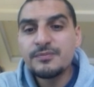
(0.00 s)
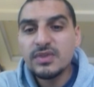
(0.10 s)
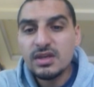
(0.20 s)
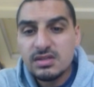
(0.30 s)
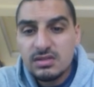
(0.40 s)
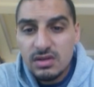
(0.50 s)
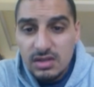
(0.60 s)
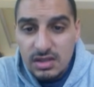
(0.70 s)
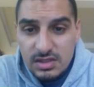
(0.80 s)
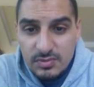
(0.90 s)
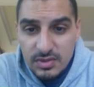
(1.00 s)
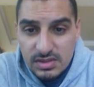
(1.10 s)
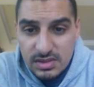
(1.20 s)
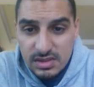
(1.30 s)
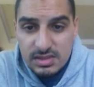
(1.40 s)
It started as plus
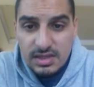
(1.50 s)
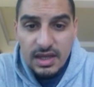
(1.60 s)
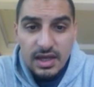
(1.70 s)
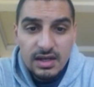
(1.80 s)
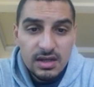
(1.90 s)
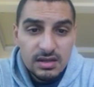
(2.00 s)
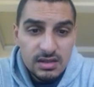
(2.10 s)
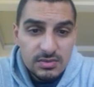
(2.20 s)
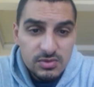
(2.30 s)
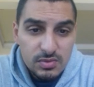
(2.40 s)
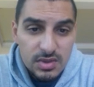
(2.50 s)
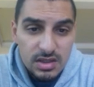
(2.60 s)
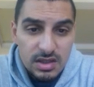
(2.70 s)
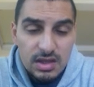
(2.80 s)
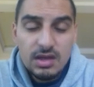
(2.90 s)
6 and ended up to be
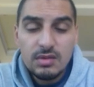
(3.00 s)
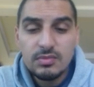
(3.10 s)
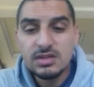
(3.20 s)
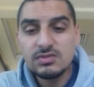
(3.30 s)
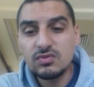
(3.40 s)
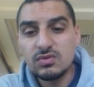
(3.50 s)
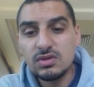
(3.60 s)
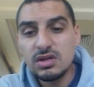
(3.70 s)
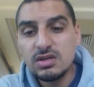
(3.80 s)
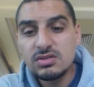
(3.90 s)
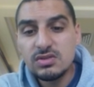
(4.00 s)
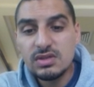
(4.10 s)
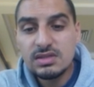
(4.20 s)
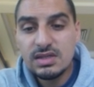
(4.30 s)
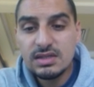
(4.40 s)
plus 4. So
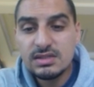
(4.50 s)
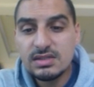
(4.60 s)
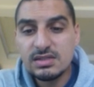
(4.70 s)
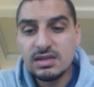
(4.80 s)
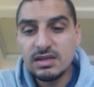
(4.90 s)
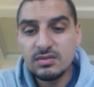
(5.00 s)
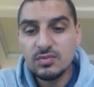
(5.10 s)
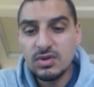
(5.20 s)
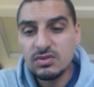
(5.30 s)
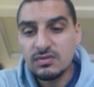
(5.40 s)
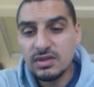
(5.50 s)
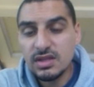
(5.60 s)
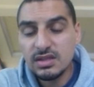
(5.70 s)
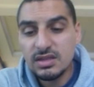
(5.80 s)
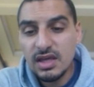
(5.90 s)
this is the second part of it.
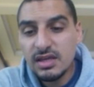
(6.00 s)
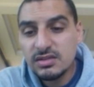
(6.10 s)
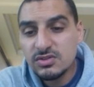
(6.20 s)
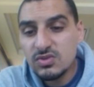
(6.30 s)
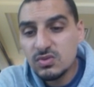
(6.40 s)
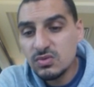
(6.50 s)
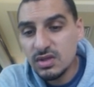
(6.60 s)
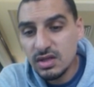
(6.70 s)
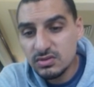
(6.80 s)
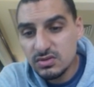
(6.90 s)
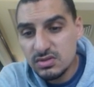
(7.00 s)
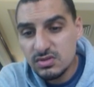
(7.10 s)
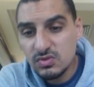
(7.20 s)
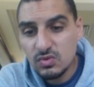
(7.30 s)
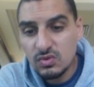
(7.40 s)
It gained 2 electrons
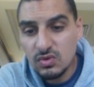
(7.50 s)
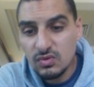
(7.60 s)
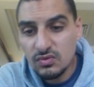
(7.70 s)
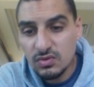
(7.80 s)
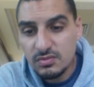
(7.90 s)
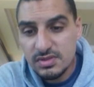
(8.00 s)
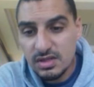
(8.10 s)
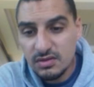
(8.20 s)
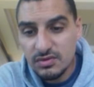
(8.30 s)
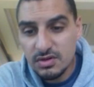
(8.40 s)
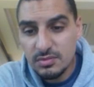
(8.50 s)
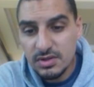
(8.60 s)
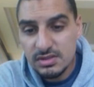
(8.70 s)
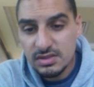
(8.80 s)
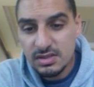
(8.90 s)
to go from sulfur
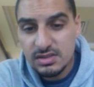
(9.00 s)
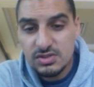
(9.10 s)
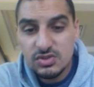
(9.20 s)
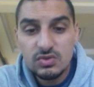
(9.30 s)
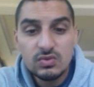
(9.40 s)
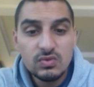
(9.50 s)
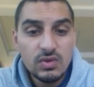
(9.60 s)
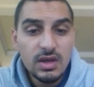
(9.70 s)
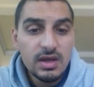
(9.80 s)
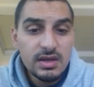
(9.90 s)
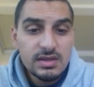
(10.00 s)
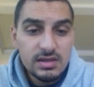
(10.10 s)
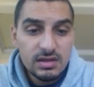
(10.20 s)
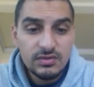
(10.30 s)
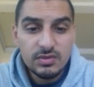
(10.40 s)
plus 6 to
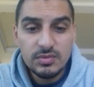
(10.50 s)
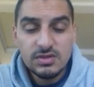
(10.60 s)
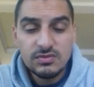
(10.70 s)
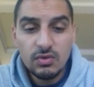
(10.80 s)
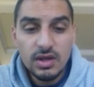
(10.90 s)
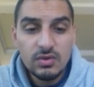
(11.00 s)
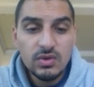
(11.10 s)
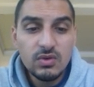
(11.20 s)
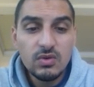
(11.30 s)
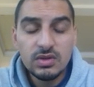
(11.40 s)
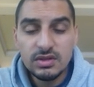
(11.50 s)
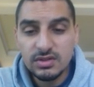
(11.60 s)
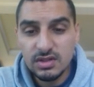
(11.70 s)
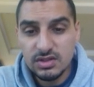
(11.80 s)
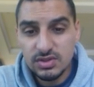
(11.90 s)
sulfur plus 4, and we call it
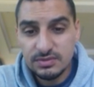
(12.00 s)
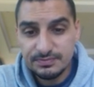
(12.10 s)
reduction.